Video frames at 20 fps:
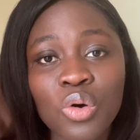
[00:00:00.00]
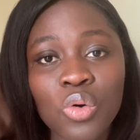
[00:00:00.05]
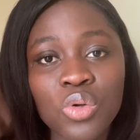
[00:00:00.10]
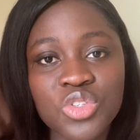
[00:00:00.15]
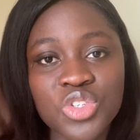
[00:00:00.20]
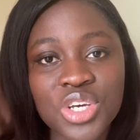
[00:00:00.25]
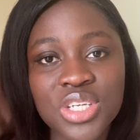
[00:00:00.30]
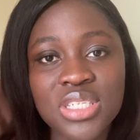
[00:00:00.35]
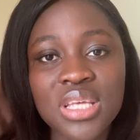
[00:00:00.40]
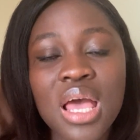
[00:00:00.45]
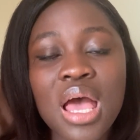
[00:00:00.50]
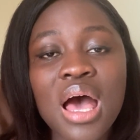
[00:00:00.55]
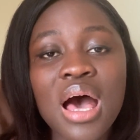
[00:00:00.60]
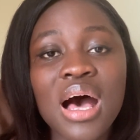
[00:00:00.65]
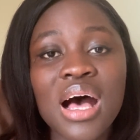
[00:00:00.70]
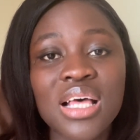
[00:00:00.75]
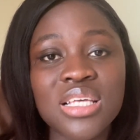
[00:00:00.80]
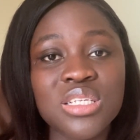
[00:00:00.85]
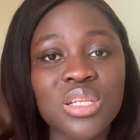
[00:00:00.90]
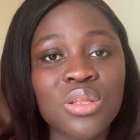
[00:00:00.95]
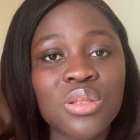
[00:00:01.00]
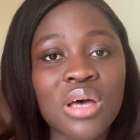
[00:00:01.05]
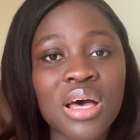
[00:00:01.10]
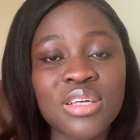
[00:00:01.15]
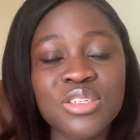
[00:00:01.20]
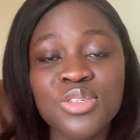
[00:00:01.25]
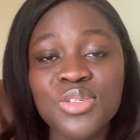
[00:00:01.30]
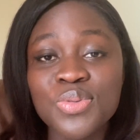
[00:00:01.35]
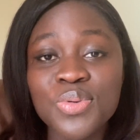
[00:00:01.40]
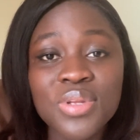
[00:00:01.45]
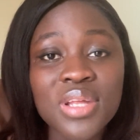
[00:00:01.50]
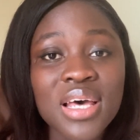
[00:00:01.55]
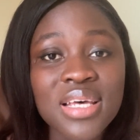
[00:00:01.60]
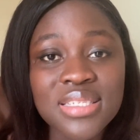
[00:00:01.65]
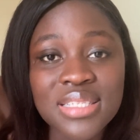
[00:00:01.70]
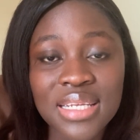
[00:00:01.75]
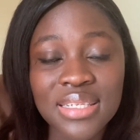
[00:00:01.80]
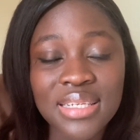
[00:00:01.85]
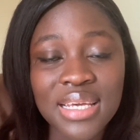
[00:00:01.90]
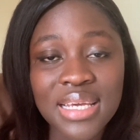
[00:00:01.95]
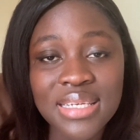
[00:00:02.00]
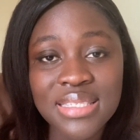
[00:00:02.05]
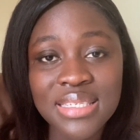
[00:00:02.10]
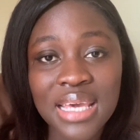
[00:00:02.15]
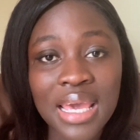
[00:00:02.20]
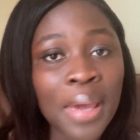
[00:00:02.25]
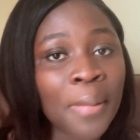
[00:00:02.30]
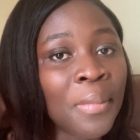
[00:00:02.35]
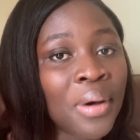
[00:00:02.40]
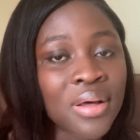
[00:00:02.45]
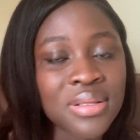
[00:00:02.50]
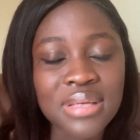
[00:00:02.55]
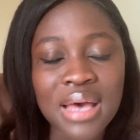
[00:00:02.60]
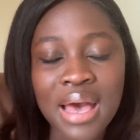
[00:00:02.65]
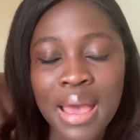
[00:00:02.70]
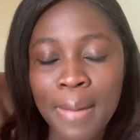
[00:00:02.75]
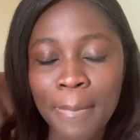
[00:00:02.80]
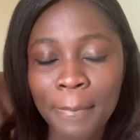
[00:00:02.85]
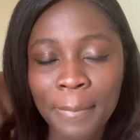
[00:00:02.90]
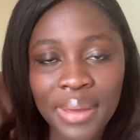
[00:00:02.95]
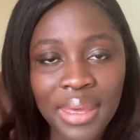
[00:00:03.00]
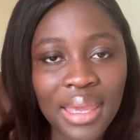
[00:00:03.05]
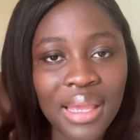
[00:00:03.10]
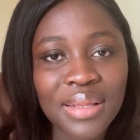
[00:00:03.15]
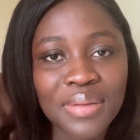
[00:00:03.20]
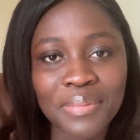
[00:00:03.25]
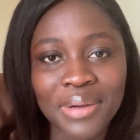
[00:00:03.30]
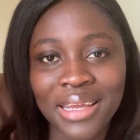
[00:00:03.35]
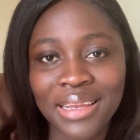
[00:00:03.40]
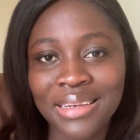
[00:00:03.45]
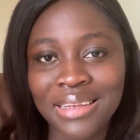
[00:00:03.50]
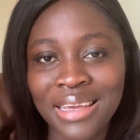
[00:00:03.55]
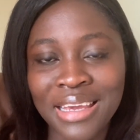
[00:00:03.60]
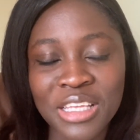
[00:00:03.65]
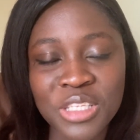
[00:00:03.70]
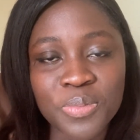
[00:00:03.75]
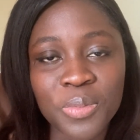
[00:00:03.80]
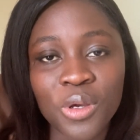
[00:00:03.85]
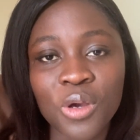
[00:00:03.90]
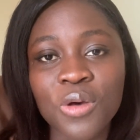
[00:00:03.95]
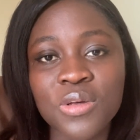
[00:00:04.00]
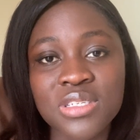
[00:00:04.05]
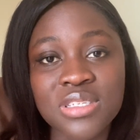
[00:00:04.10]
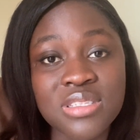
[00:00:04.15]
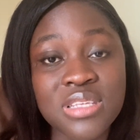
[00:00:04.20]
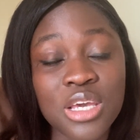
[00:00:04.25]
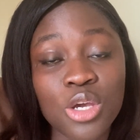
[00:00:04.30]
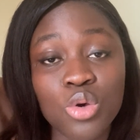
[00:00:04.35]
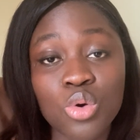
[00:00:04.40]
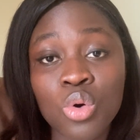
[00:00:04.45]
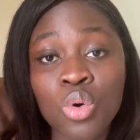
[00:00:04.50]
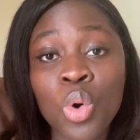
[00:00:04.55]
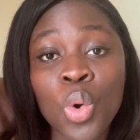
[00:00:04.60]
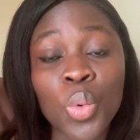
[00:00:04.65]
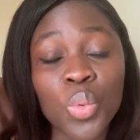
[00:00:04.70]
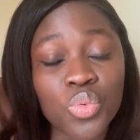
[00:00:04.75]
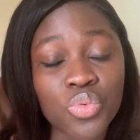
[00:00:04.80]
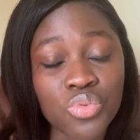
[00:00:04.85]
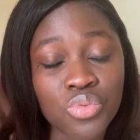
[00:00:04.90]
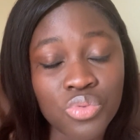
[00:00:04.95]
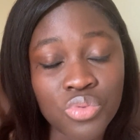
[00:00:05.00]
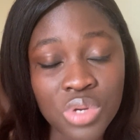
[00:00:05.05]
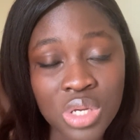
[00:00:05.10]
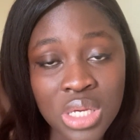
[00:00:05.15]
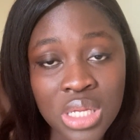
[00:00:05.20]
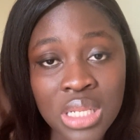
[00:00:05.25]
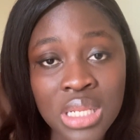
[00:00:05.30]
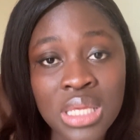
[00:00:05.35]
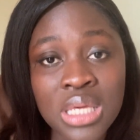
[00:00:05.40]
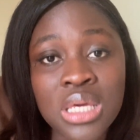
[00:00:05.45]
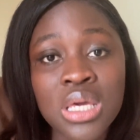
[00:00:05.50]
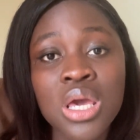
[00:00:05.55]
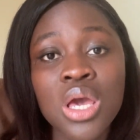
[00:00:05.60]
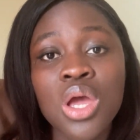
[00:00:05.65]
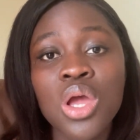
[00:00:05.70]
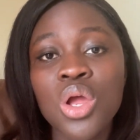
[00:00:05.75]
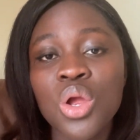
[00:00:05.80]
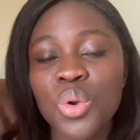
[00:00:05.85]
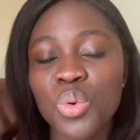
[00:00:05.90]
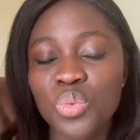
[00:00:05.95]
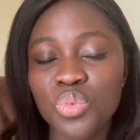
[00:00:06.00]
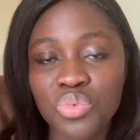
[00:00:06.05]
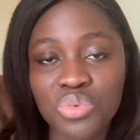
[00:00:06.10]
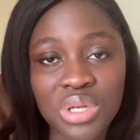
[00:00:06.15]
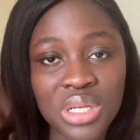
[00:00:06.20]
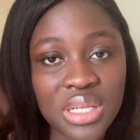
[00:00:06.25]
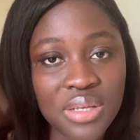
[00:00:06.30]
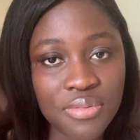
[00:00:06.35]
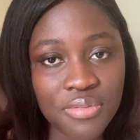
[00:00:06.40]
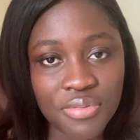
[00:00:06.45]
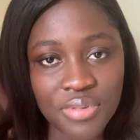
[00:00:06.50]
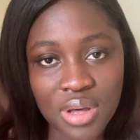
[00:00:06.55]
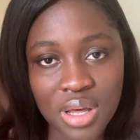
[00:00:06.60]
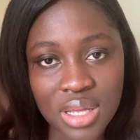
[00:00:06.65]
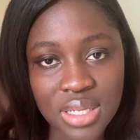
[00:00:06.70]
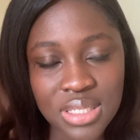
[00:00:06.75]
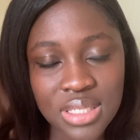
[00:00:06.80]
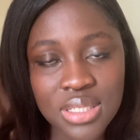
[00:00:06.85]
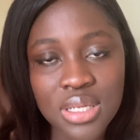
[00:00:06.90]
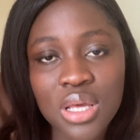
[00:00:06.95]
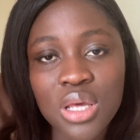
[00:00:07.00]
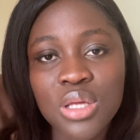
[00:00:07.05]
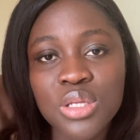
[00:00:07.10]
Just as soon as the dates came out, I picked my dates because they go really fast.